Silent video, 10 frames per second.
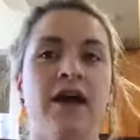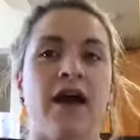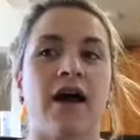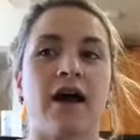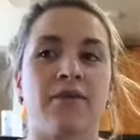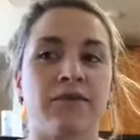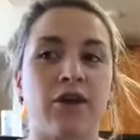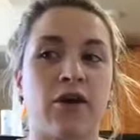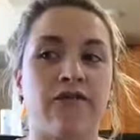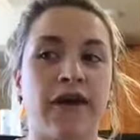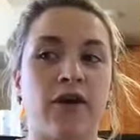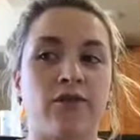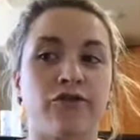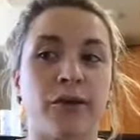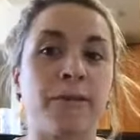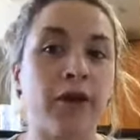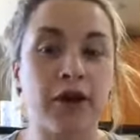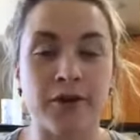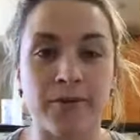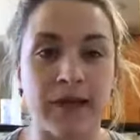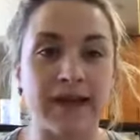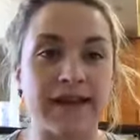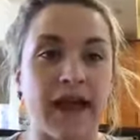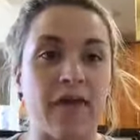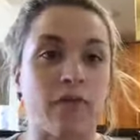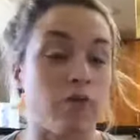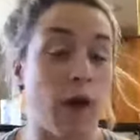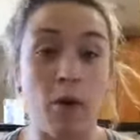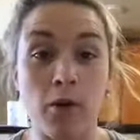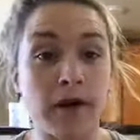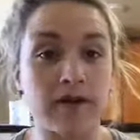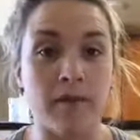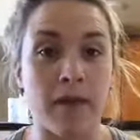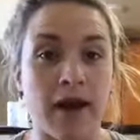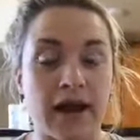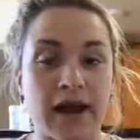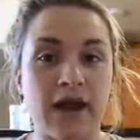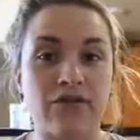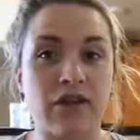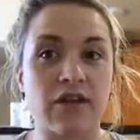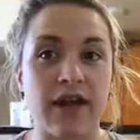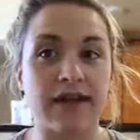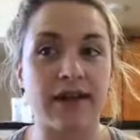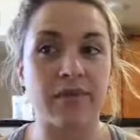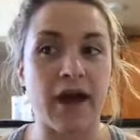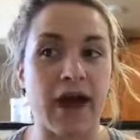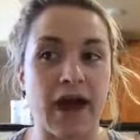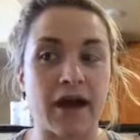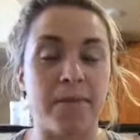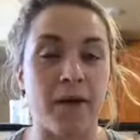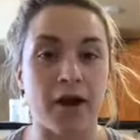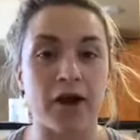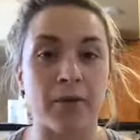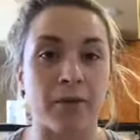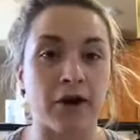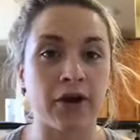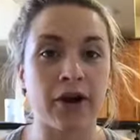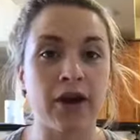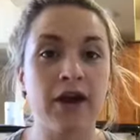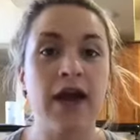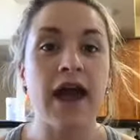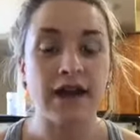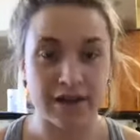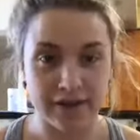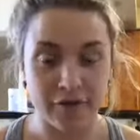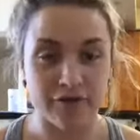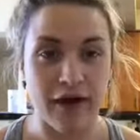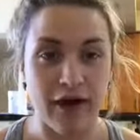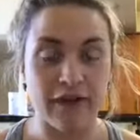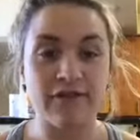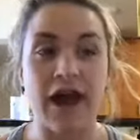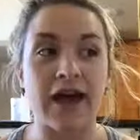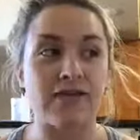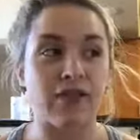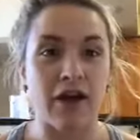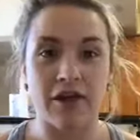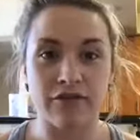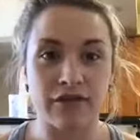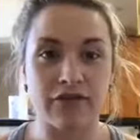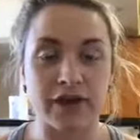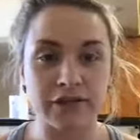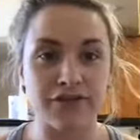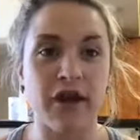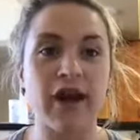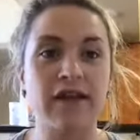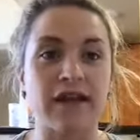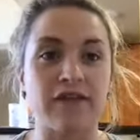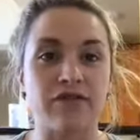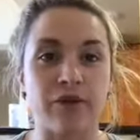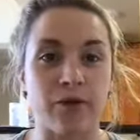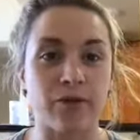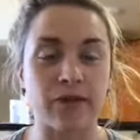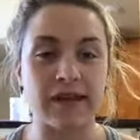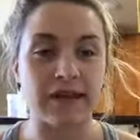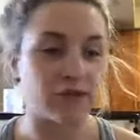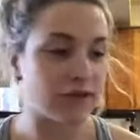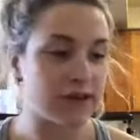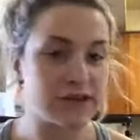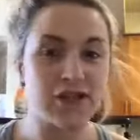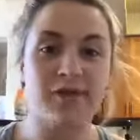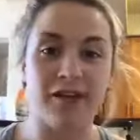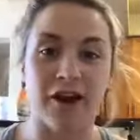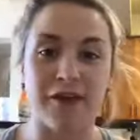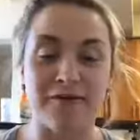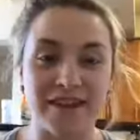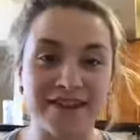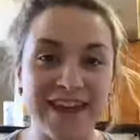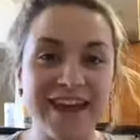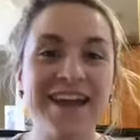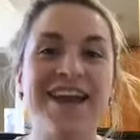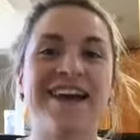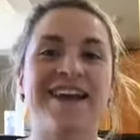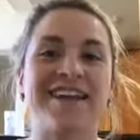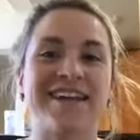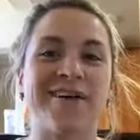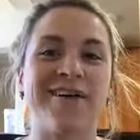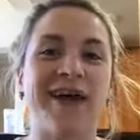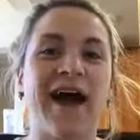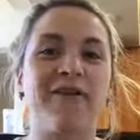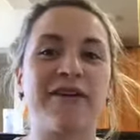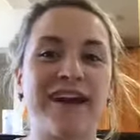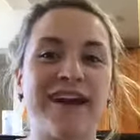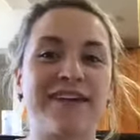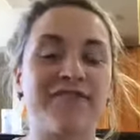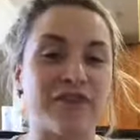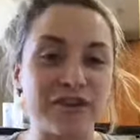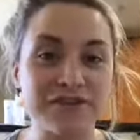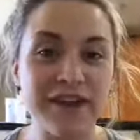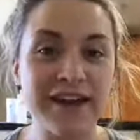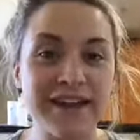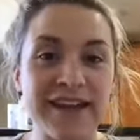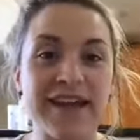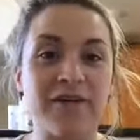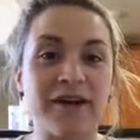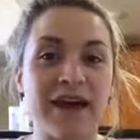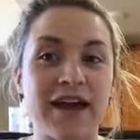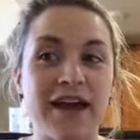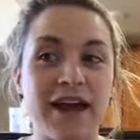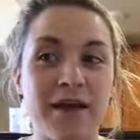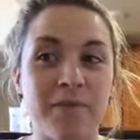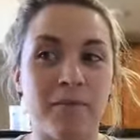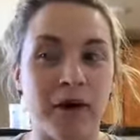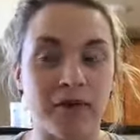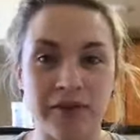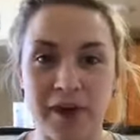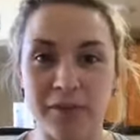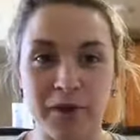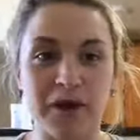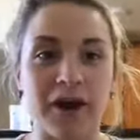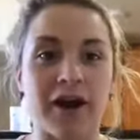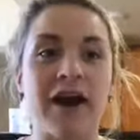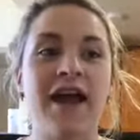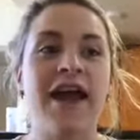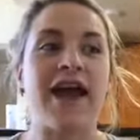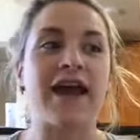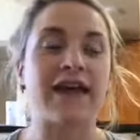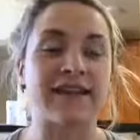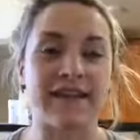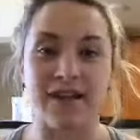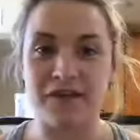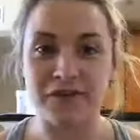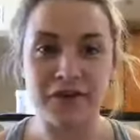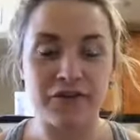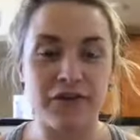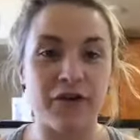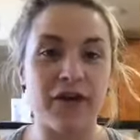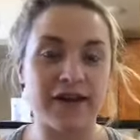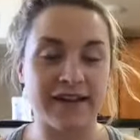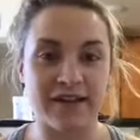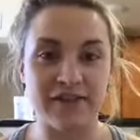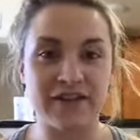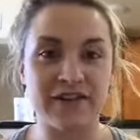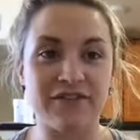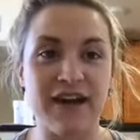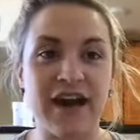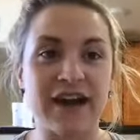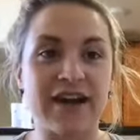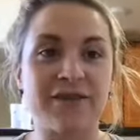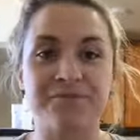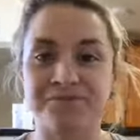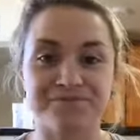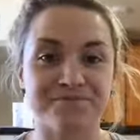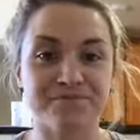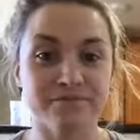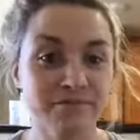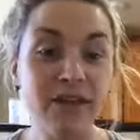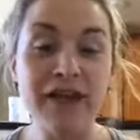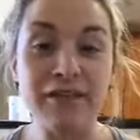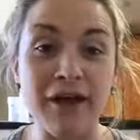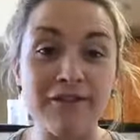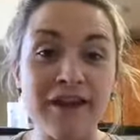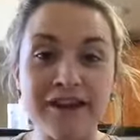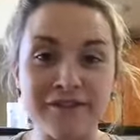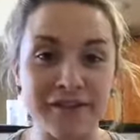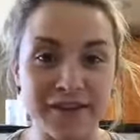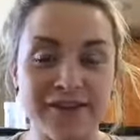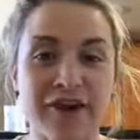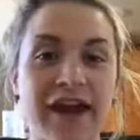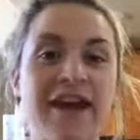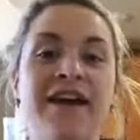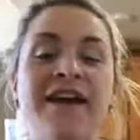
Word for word: Um, you know, if I go to a burger place, I, I won't get the bun. I can't tell you the last time that I had a bun on a burger and I survived. I love french fries. Like those and tortilla chips are my thing. And so I will get french fries and I will get a bun without a burger. And I still feel full. I still feel fine. I love it and it feels great.